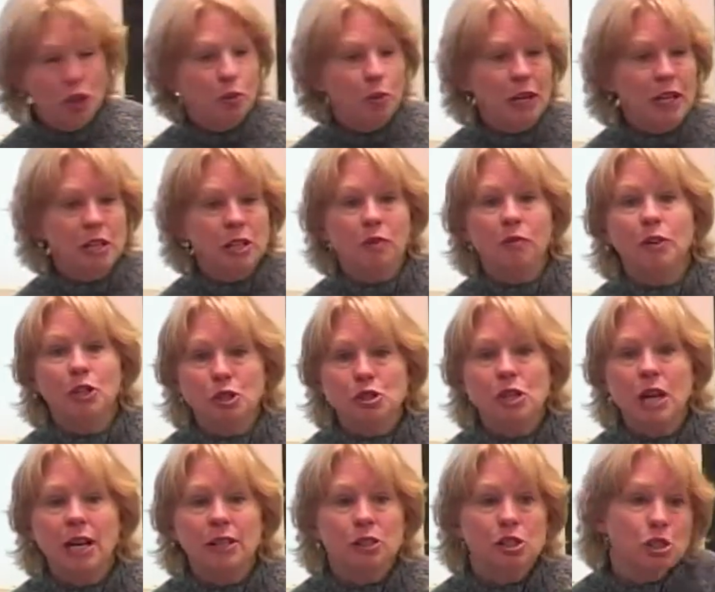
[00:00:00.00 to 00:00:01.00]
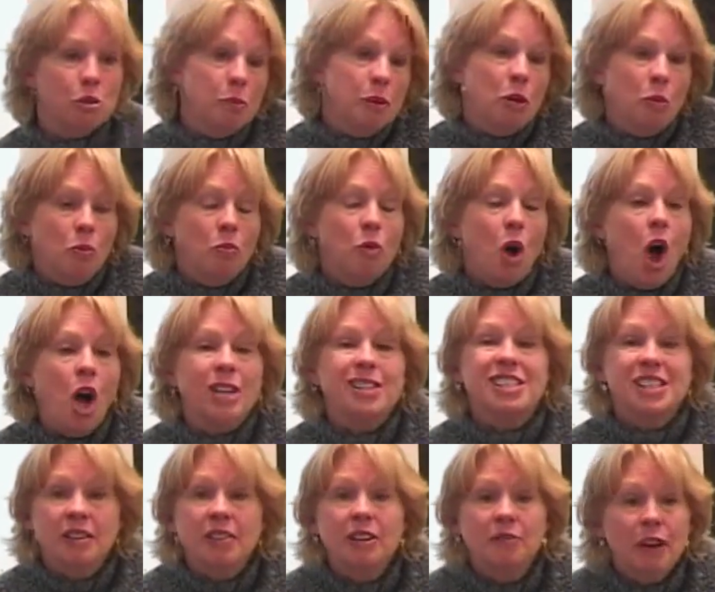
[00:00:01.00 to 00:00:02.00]
readers, if we use context, you're going to be wrong
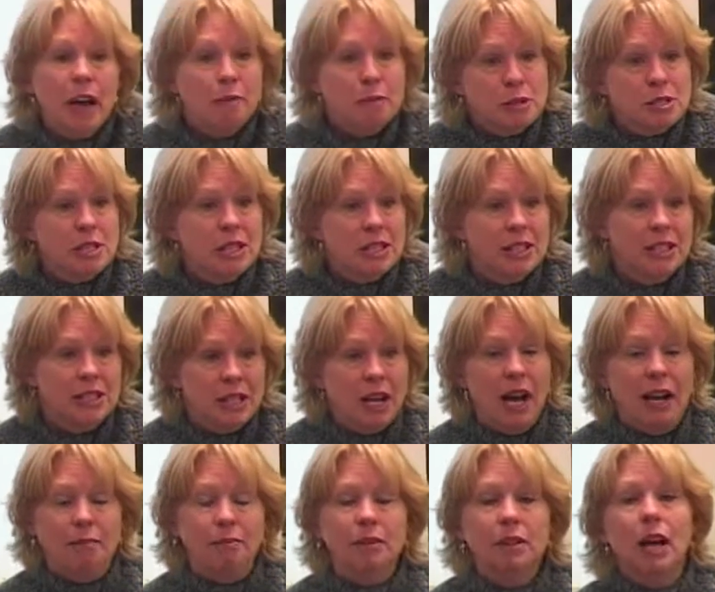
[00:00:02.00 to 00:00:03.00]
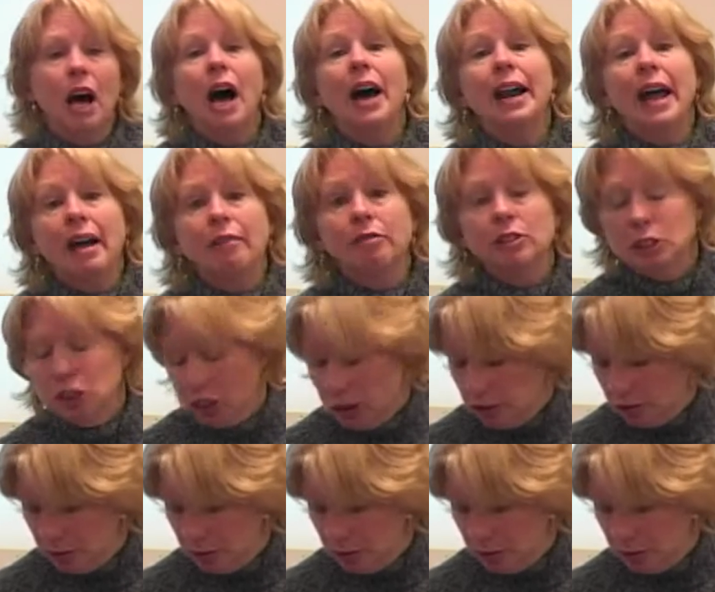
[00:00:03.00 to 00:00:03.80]
75% of the time, on average.